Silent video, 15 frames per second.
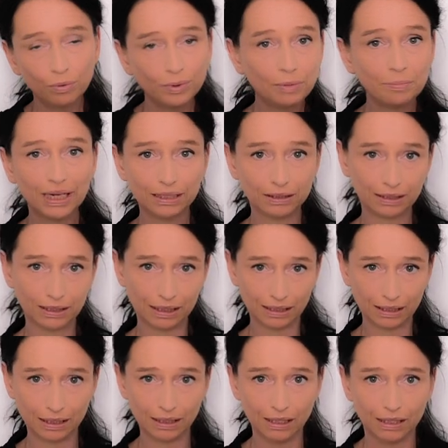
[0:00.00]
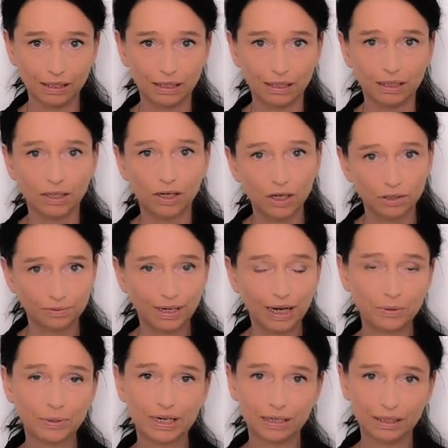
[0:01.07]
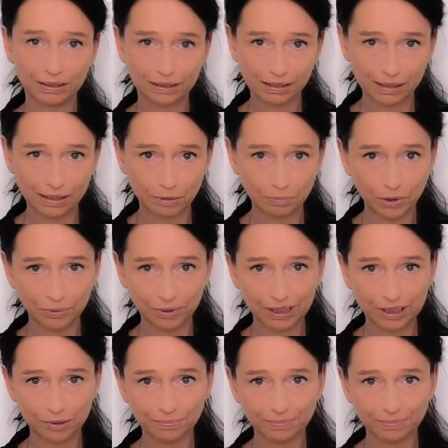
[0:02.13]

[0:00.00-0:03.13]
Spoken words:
may think of Heraclitus's monism.